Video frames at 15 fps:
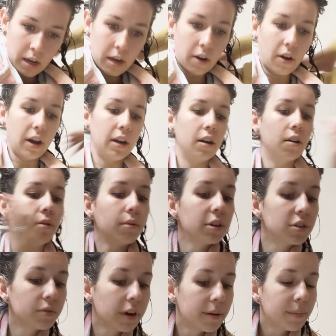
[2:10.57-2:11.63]
Now I know
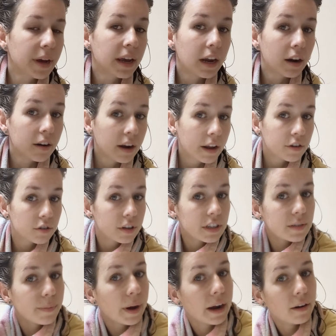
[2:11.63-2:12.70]
which way my hair naturally
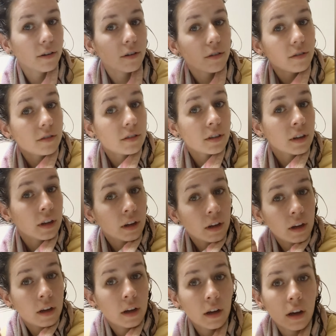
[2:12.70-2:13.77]
spirals,
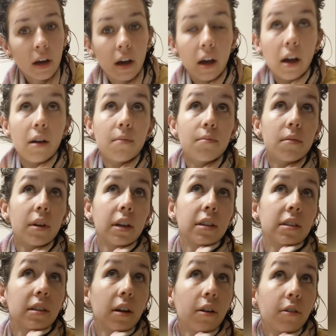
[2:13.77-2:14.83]

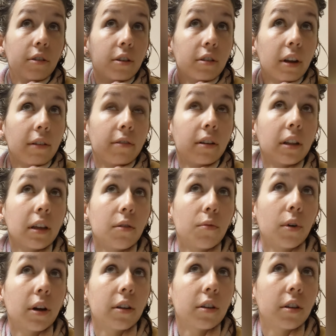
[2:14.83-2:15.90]
and so you definitely
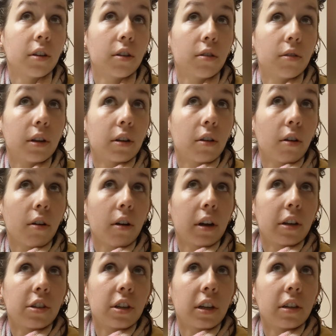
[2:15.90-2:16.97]
want to
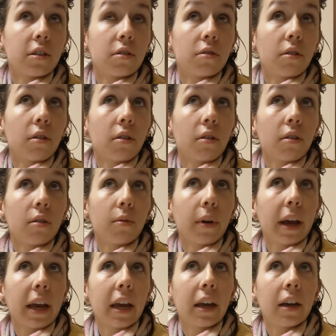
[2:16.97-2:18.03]
encourage it to curl the
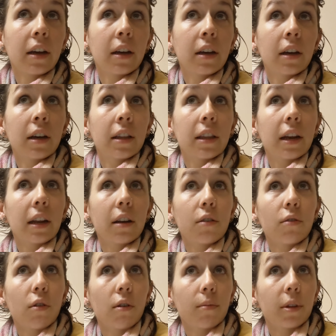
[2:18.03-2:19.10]
way that it
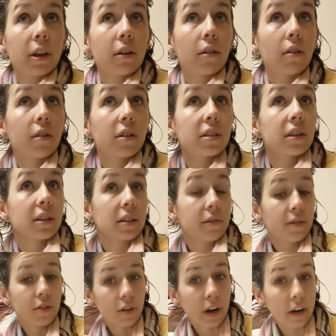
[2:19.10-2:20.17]
normally curls, because
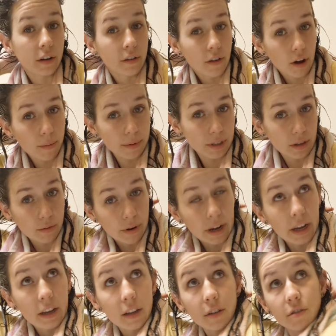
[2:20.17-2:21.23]
if you try to go the opposite
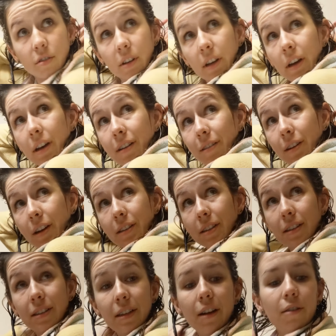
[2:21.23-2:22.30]
way, it usually undoes
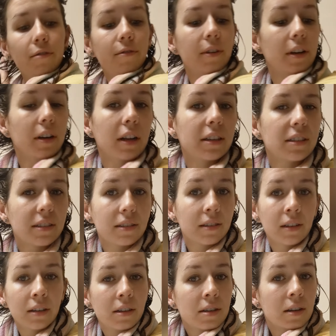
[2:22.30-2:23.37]
itself and doesn't
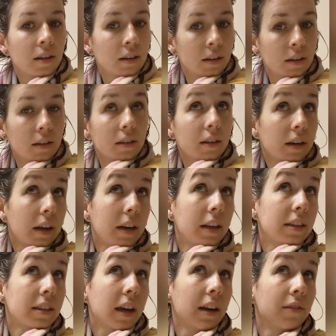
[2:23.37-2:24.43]

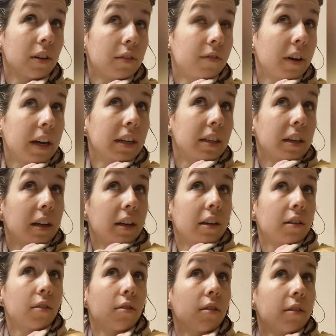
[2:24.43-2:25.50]
it's kind of a fight to get it
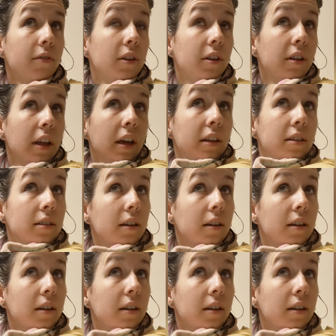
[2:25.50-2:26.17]
to curl if you do that.